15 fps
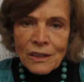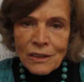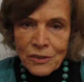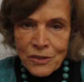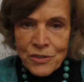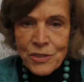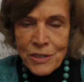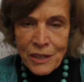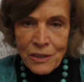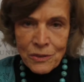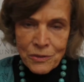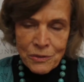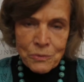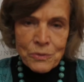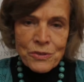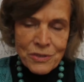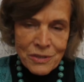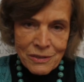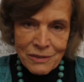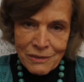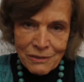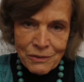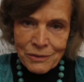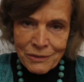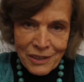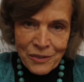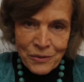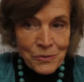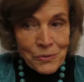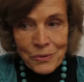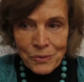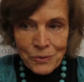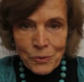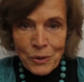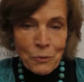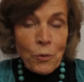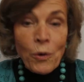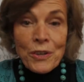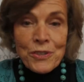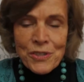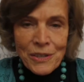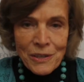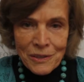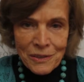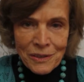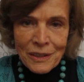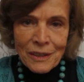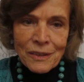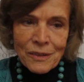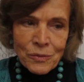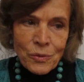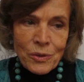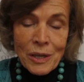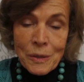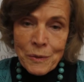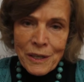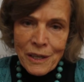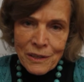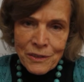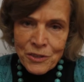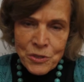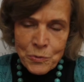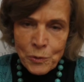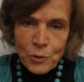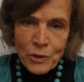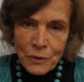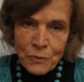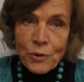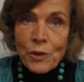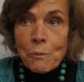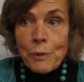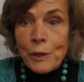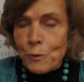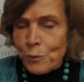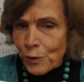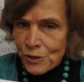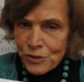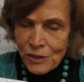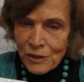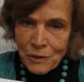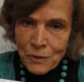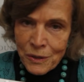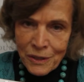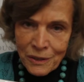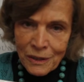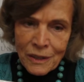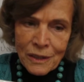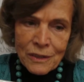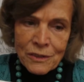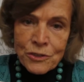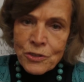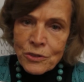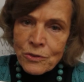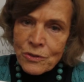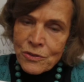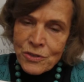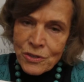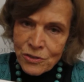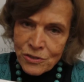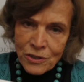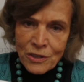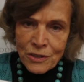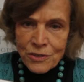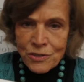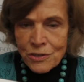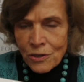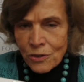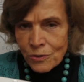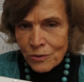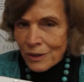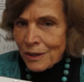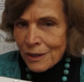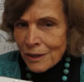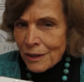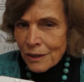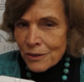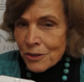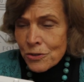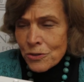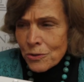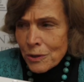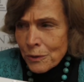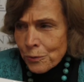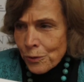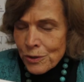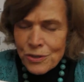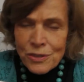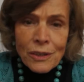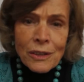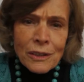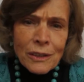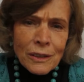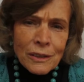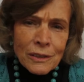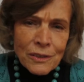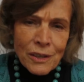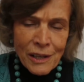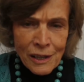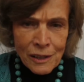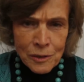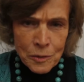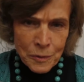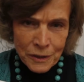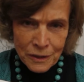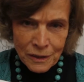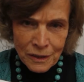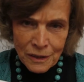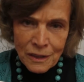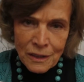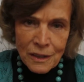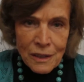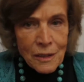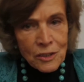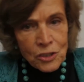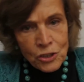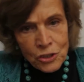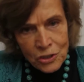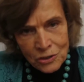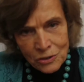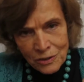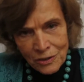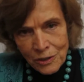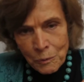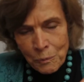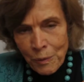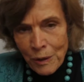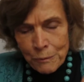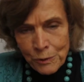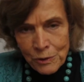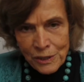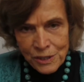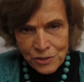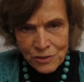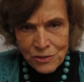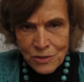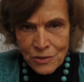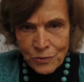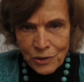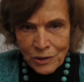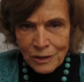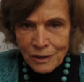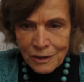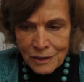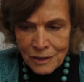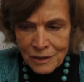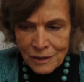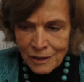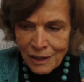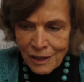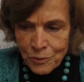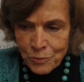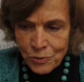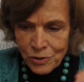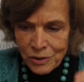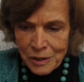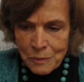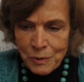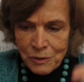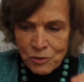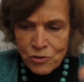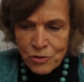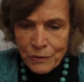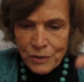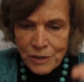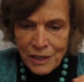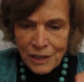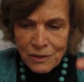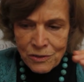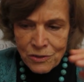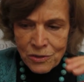on the scale that was, you know, what was there when I began exploring, for the big fish anyway, the tunas, the sharks, the, the swordfish, the cod, the halibut, their populations have, have really been driven down